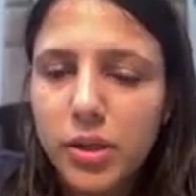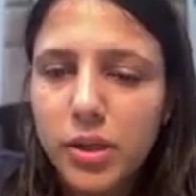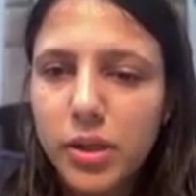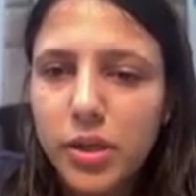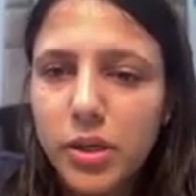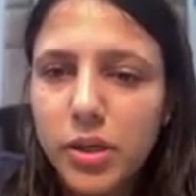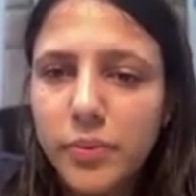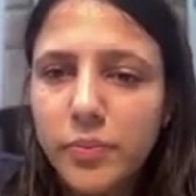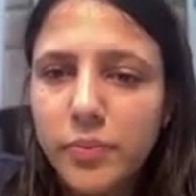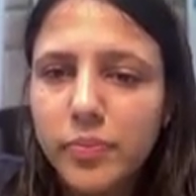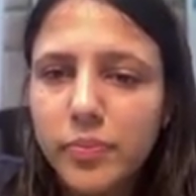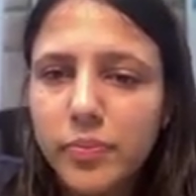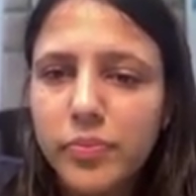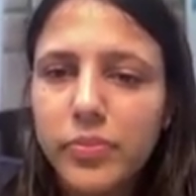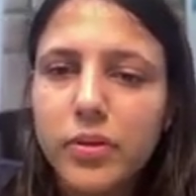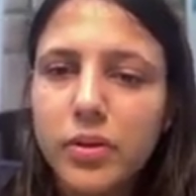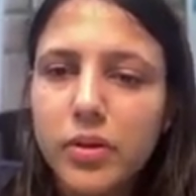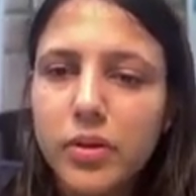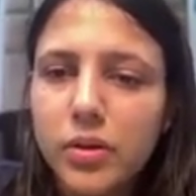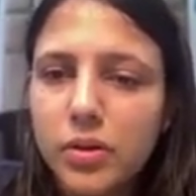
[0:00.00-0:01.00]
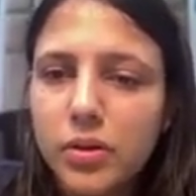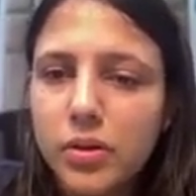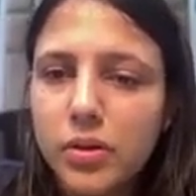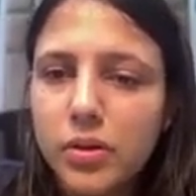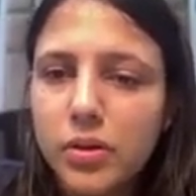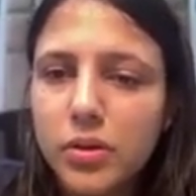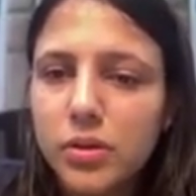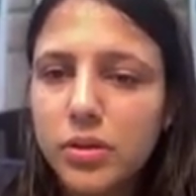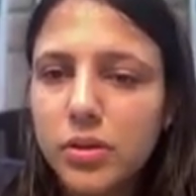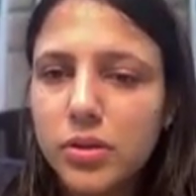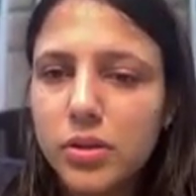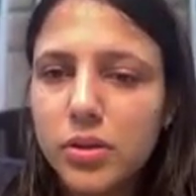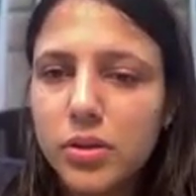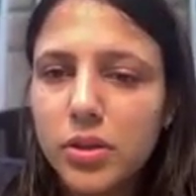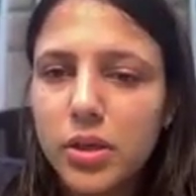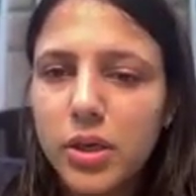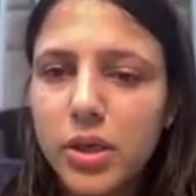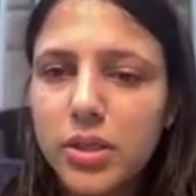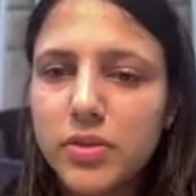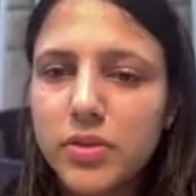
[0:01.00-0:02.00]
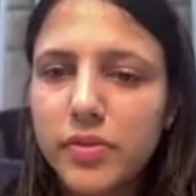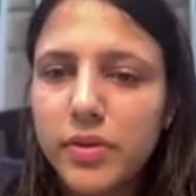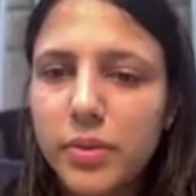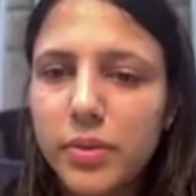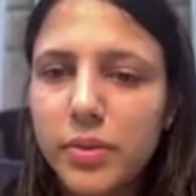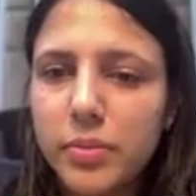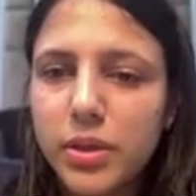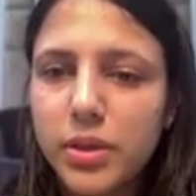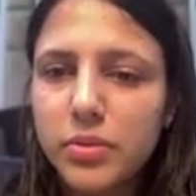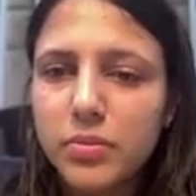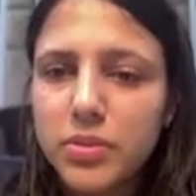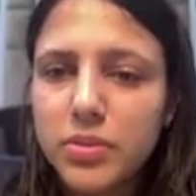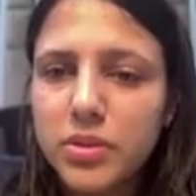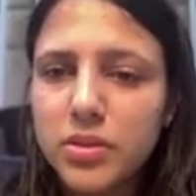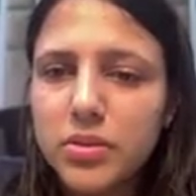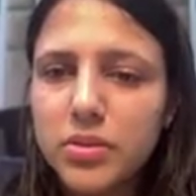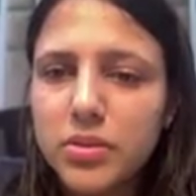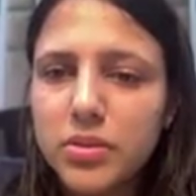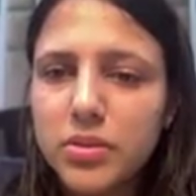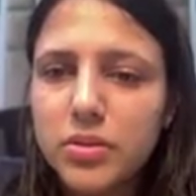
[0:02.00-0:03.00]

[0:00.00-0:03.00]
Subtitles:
okay, the classifier becomes